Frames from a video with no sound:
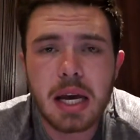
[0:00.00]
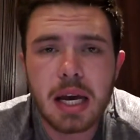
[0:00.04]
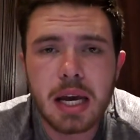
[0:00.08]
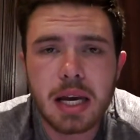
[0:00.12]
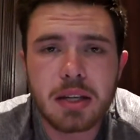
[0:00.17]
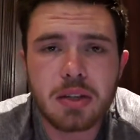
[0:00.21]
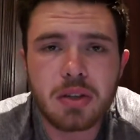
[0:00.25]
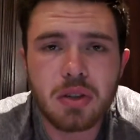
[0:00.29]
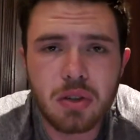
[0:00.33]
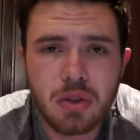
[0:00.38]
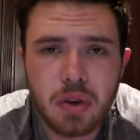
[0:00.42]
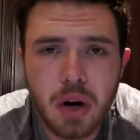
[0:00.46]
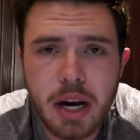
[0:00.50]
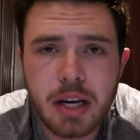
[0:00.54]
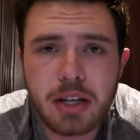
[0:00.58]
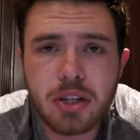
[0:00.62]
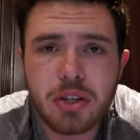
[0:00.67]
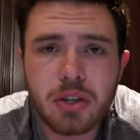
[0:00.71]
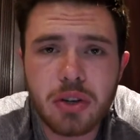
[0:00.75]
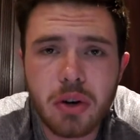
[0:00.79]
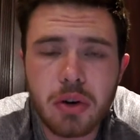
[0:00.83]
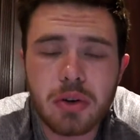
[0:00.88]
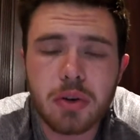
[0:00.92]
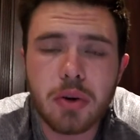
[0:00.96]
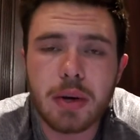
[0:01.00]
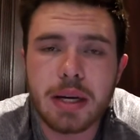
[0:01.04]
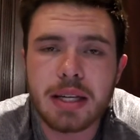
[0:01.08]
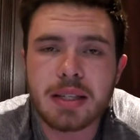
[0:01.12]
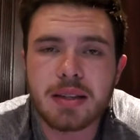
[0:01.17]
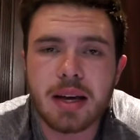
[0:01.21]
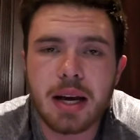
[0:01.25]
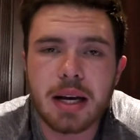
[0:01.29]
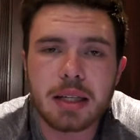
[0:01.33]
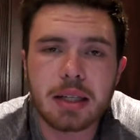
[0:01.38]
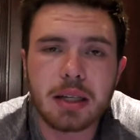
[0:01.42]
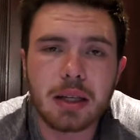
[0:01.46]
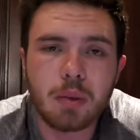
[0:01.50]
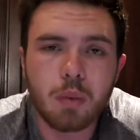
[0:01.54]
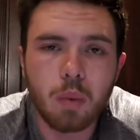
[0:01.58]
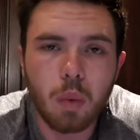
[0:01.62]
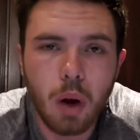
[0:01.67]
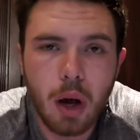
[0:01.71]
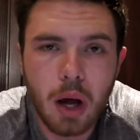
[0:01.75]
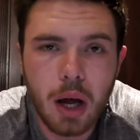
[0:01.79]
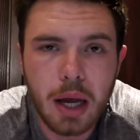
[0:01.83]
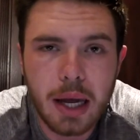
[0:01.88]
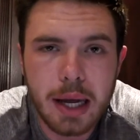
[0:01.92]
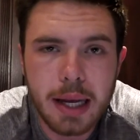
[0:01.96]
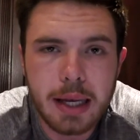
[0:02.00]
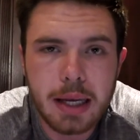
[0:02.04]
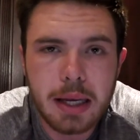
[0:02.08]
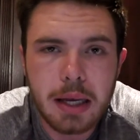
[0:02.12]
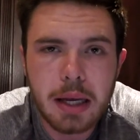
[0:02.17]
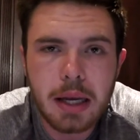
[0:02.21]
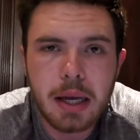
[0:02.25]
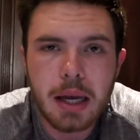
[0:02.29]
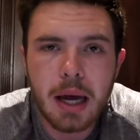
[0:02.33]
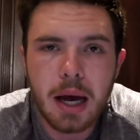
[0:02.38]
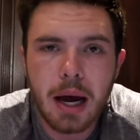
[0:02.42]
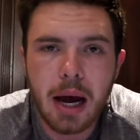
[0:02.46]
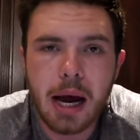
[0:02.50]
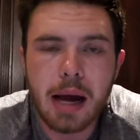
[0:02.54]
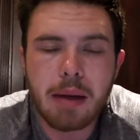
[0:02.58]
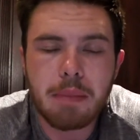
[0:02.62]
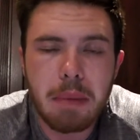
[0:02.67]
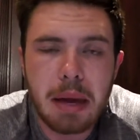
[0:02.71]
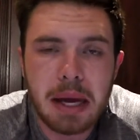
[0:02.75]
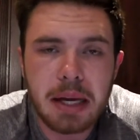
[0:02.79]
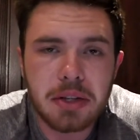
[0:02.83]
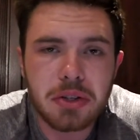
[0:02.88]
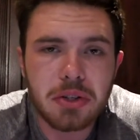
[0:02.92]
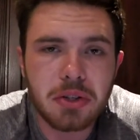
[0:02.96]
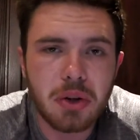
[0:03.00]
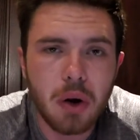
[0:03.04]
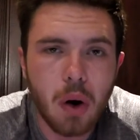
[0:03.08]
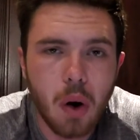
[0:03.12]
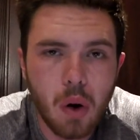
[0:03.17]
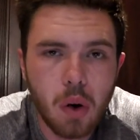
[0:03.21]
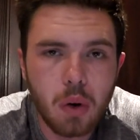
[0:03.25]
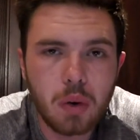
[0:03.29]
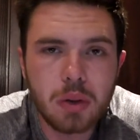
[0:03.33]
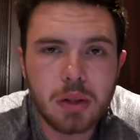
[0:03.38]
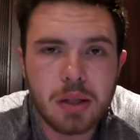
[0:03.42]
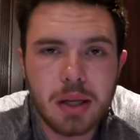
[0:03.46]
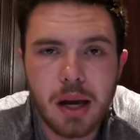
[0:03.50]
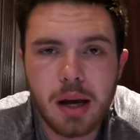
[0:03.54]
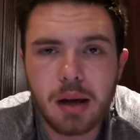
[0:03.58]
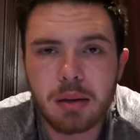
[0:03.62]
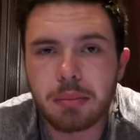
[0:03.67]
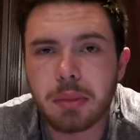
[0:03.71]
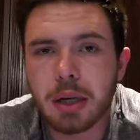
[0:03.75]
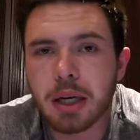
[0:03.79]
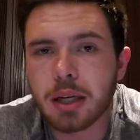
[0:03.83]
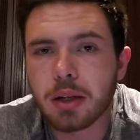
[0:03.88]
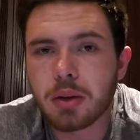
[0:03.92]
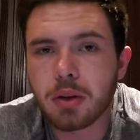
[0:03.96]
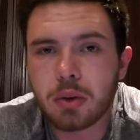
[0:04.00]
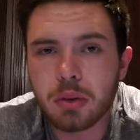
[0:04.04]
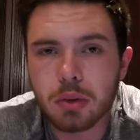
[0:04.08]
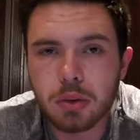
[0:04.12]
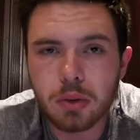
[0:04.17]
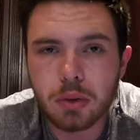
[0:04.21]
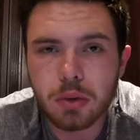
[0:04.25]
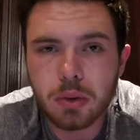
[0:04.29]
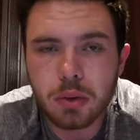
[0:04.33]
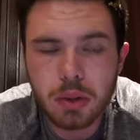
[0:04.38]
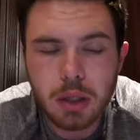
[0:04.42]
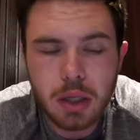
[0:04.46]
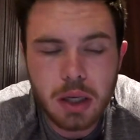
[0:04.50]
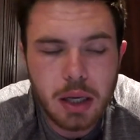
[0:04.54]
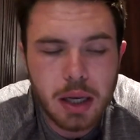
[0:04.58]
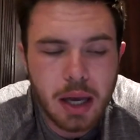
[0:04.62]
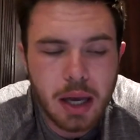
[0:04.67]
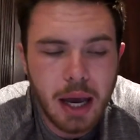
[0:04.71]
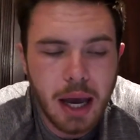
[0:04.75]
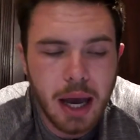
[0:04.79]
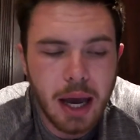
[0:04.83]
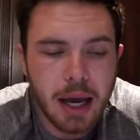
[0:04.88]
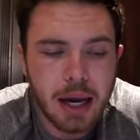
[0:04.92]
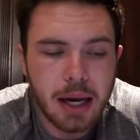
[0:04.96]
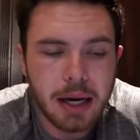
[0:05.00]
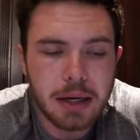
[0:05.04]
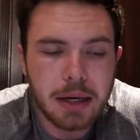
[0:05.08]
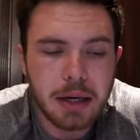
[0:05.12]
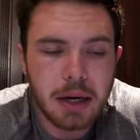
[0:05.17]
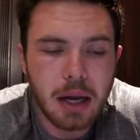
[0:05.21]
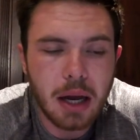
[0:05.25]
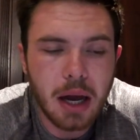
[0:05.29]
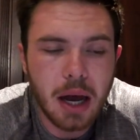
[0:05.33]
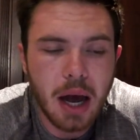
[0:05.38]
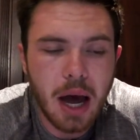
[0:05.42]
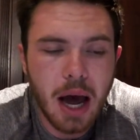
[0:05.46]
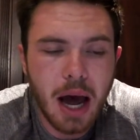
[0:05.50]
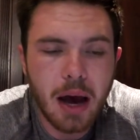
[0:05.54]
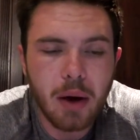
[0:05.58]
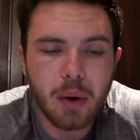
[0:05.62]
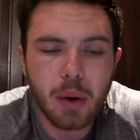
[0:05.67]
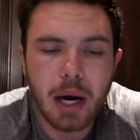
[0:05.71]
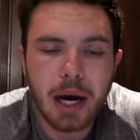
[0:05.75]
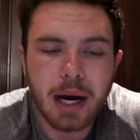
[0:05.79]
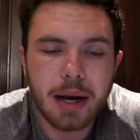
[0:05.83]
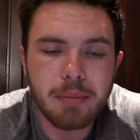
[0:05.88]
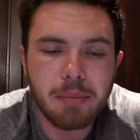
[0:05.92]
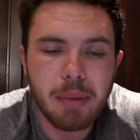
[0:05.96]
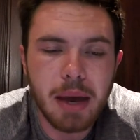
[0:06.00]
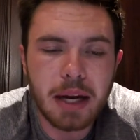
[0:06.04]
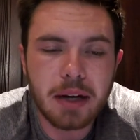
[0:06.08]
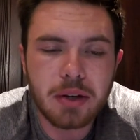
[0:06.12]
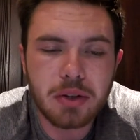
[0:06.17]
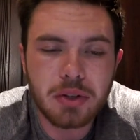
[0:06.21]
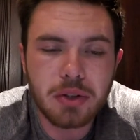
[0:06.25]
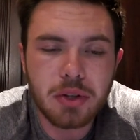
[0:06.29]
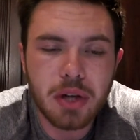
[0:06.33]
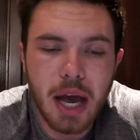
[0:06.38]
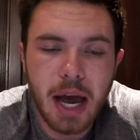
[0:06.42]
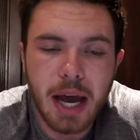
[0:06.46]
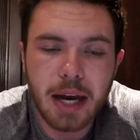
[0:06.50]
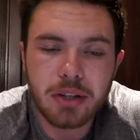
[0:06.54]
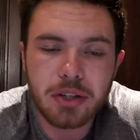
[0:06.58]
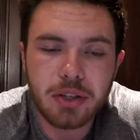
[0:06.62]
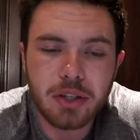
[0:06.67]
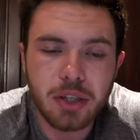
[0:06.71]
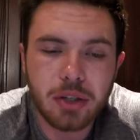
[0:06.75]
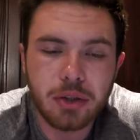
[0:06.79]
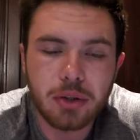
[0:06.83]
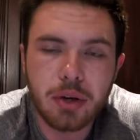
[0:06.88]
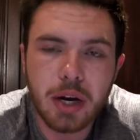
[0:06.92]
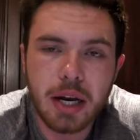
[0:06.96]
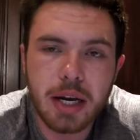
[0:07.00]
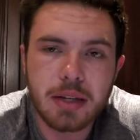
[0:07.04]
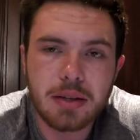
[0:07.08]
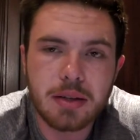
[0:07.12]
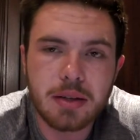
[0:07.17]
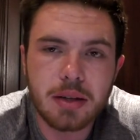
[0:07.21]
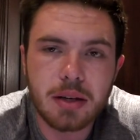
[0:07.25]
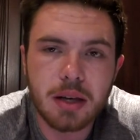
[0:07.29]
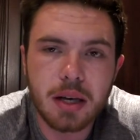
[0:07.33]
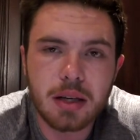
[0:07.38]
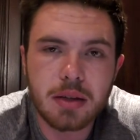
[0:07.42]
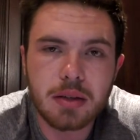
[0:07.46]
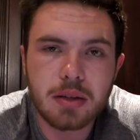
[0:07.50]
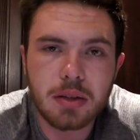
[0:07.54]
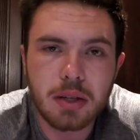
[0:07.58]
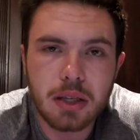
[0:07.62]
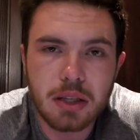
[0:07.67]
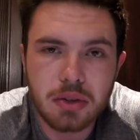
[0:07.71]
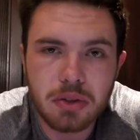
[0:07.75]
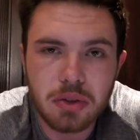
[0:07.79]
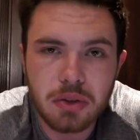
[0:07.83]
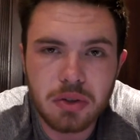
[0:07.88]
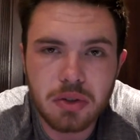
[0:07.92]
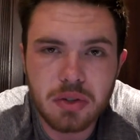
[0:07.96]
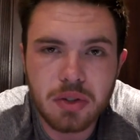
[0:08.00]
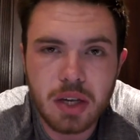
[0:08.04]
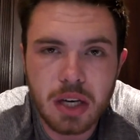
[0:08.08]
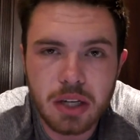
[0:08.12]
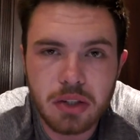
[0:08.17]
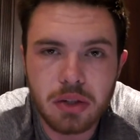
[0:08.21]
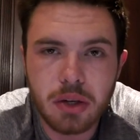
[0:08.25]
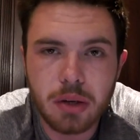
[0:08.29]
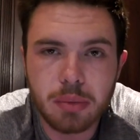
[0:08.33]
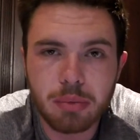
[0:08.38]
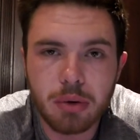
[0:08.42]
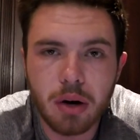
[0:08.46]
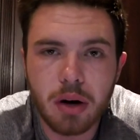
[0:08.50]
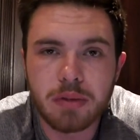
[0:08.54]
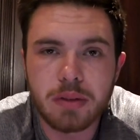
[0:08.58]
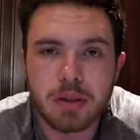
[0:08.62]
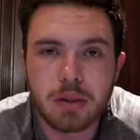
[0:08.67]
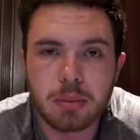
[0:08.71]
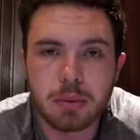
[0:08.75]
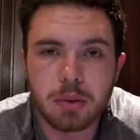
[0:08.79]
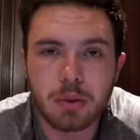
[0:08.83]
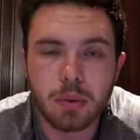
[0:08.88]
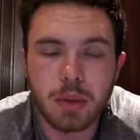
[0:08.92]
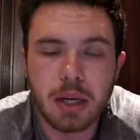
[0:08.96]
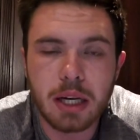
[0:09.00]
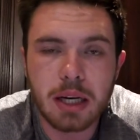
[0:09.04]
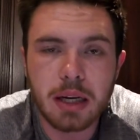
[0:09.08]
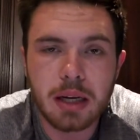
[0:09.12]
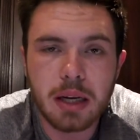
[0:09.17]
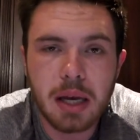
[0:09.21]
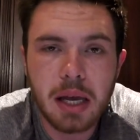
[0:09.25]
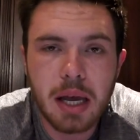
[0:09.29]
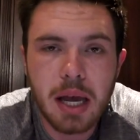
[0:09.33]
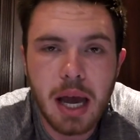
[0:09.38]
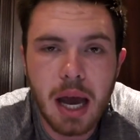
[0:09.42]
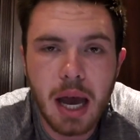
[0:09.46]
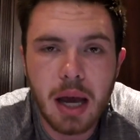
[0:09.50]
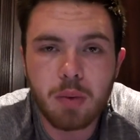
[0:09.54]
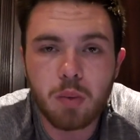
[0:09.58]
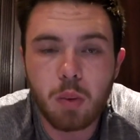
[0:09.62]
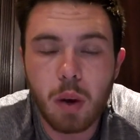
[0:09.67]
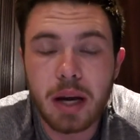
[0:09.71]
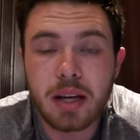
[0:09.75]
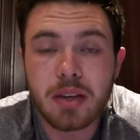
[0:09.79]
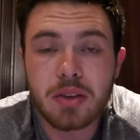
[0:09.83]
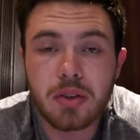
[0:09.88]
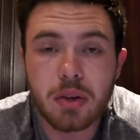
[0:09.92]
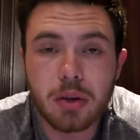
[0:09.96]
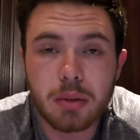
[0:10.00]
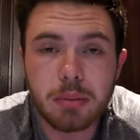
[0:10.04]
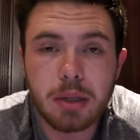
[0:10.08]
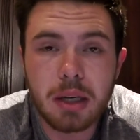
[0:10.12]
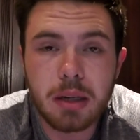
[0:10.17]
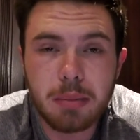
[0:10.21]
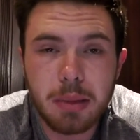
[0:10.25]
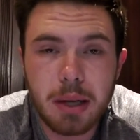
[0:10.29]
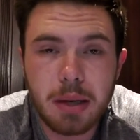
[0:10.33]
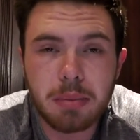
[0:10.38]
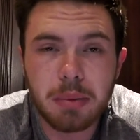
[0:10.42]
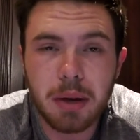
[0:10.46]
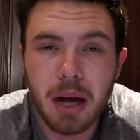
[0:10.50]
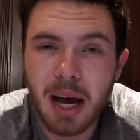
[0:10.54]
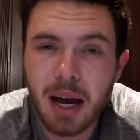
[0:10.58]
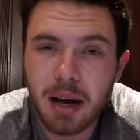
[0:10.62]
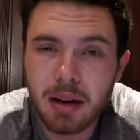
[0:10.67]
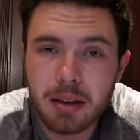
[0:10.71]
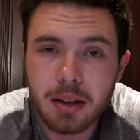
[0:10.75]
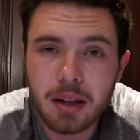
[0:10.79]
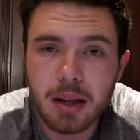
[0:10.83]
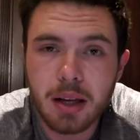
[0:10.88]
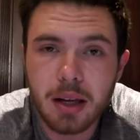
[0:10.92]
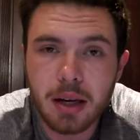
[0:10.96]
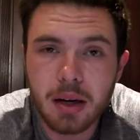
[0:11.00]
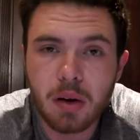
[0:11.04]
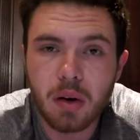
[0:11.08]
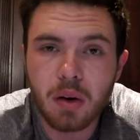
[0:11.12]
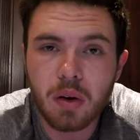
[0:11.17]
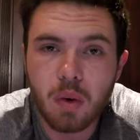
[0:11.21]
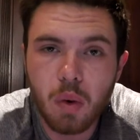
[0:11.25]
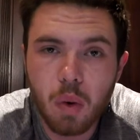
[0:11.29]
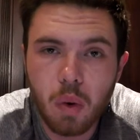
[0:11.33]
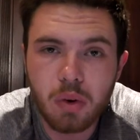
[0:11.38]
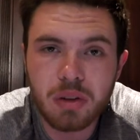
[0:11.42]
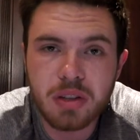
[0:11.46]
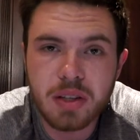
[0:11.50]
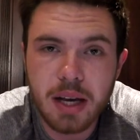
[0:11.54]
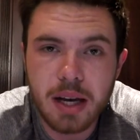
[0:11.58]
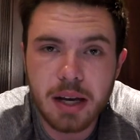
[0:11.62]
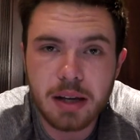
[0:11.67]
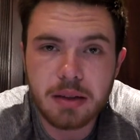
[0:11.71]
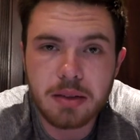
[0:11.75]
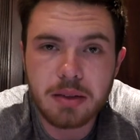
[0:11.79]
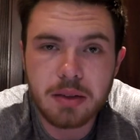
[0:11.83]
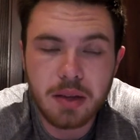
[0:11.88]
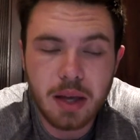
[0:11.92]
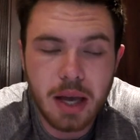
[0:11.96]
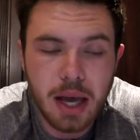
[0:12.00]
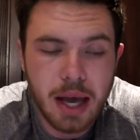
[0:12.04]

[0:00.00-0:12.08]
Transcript: is to try and show you exactly why I managed to hold down my cool and how I managed to actually create it into such a profitable week and why so many people out there got caught out.